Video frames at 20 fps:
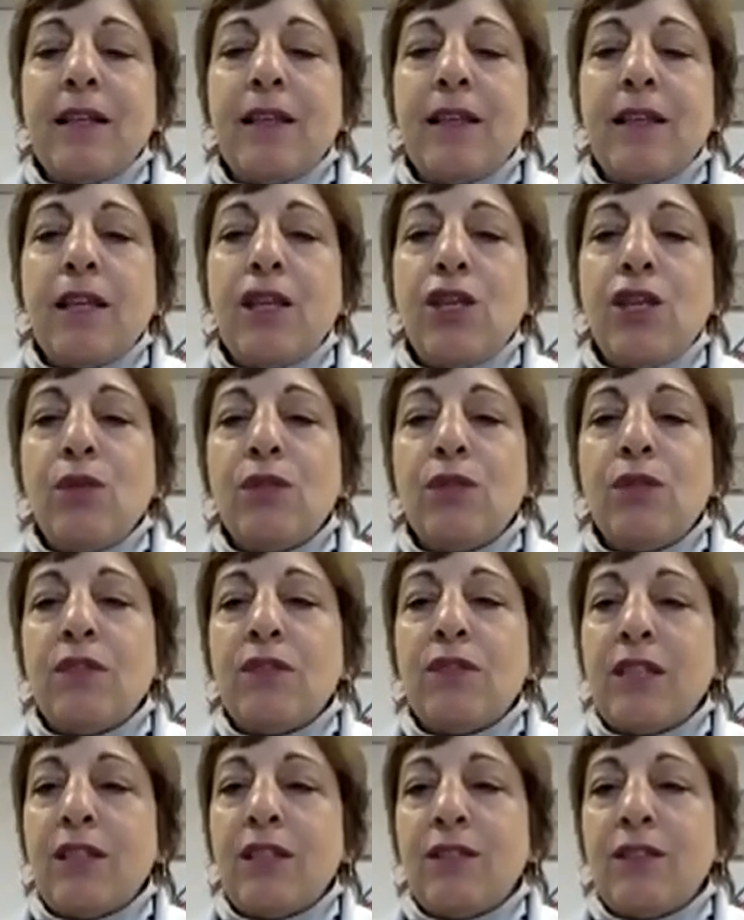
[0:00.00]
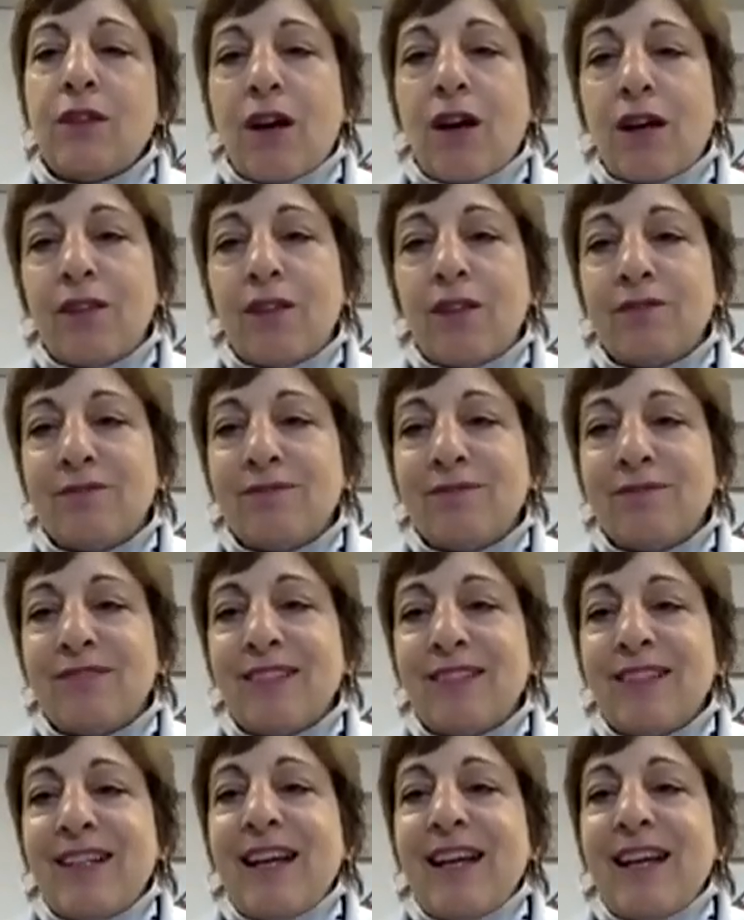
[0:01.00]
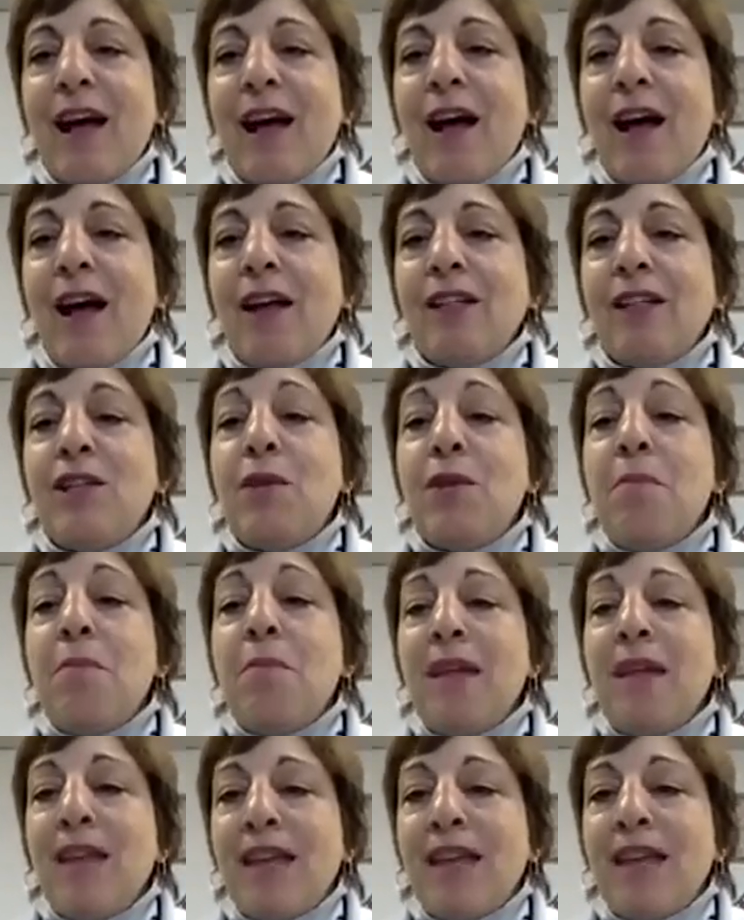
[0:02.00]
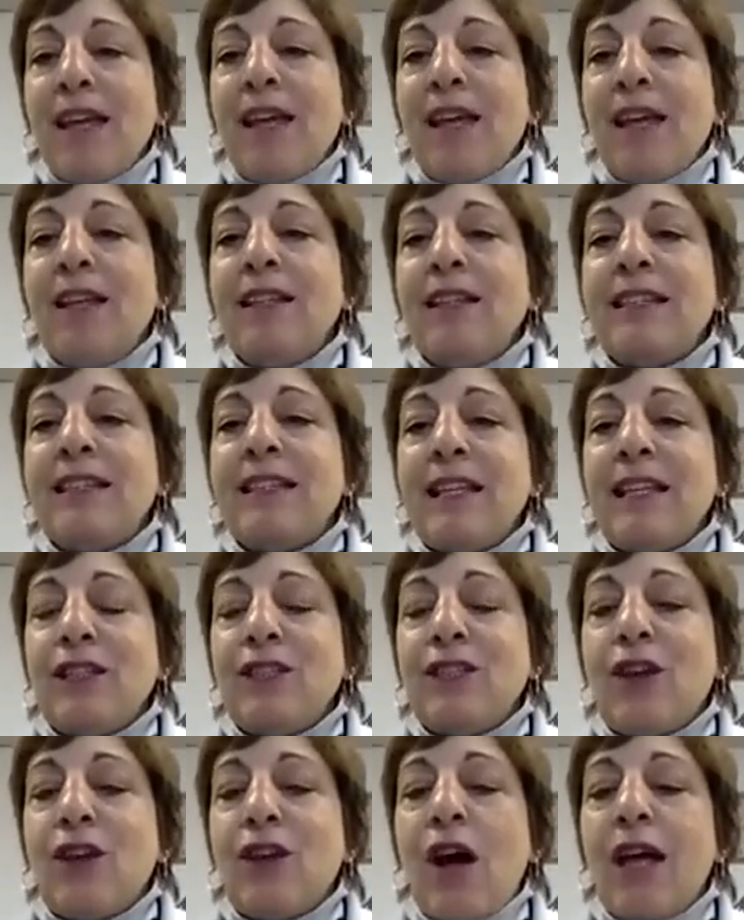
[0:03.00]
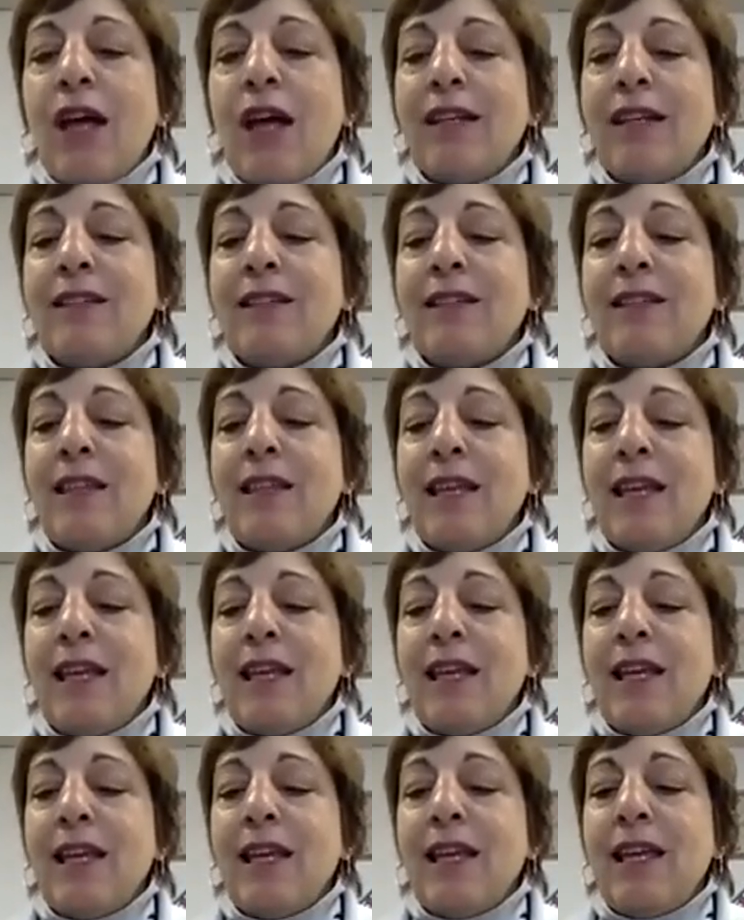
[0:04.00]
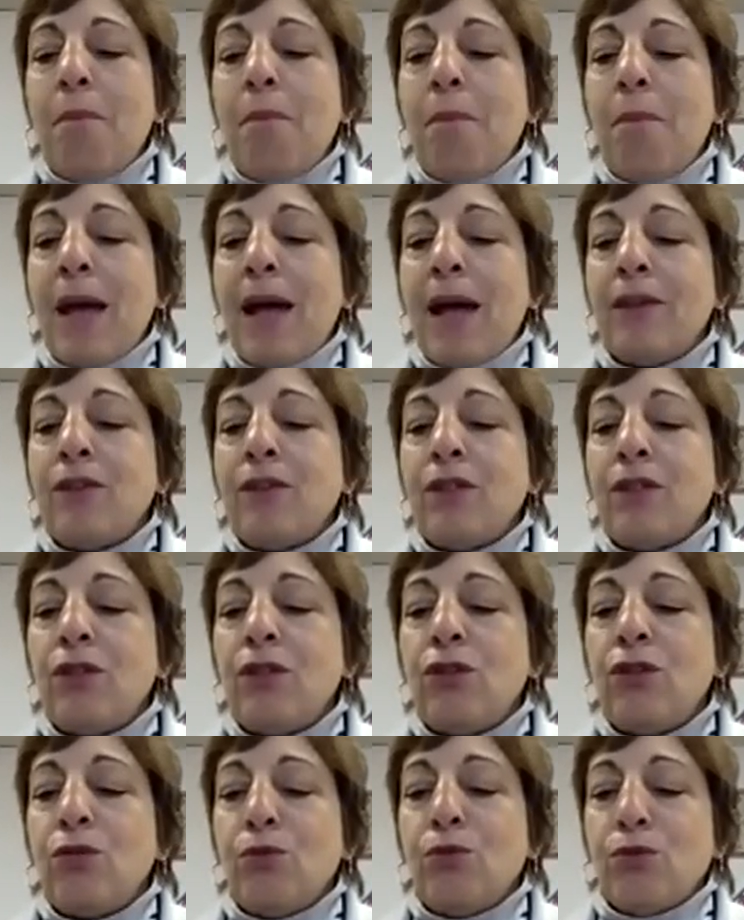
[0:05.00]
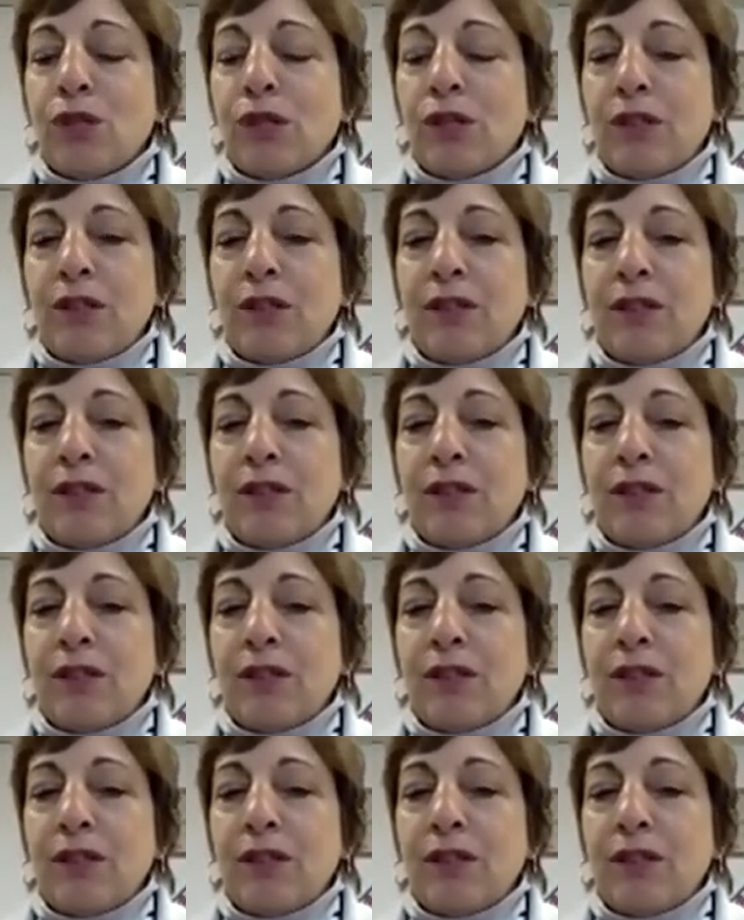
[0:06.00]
the use of Seesaw. To me, Seesaw is the best tool